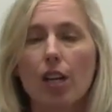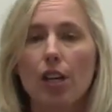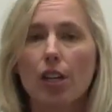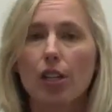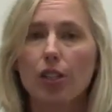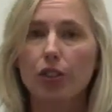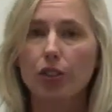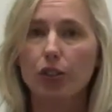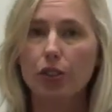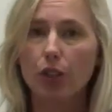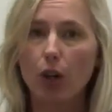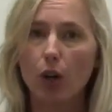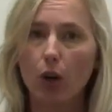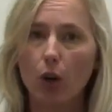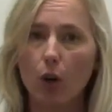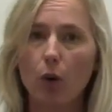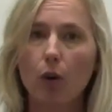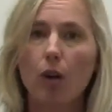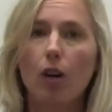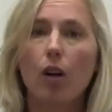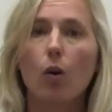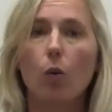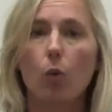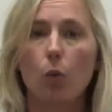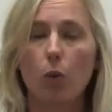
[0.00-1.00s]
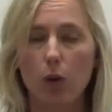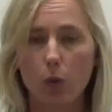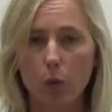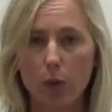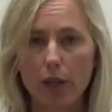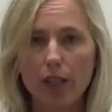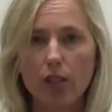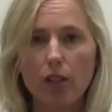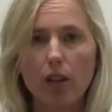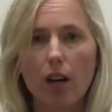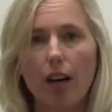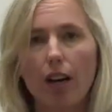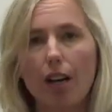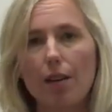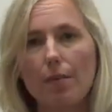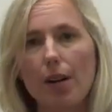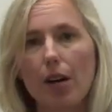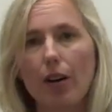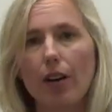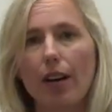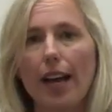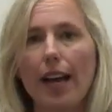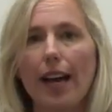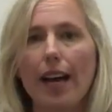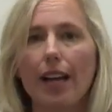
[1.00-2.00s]
So, when we talk
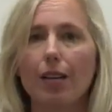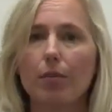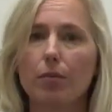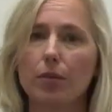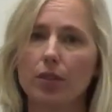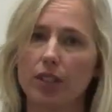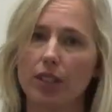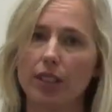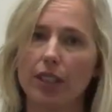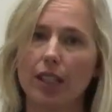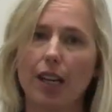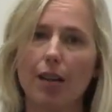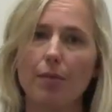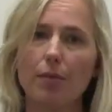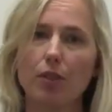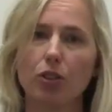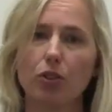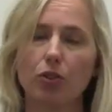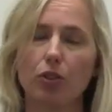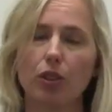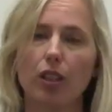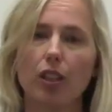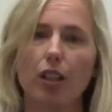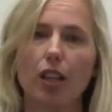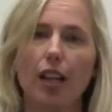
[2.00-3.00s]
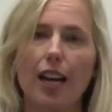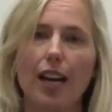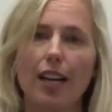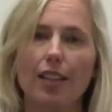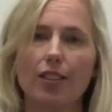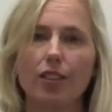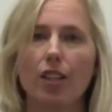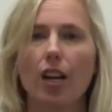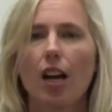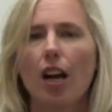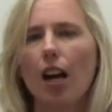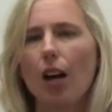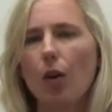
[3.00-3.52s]
about atoms in chemistry class,